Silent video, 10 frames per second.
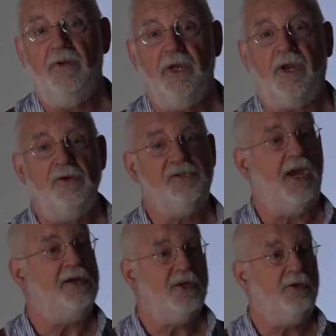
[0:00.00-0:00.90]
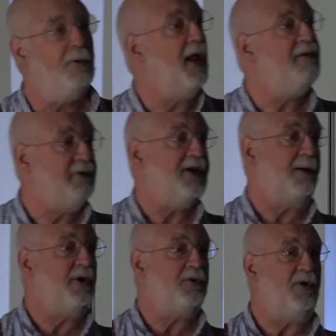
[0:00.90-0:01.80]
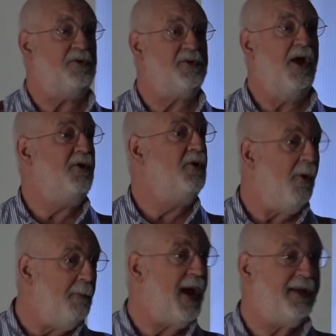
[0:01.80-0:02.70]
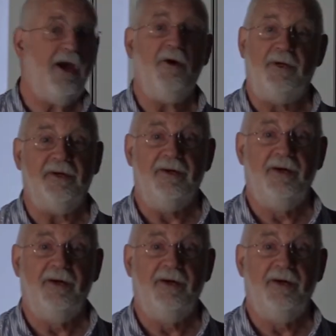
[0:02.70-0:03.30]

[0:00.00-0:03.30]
negotiator you'll ever come across. Not bad going.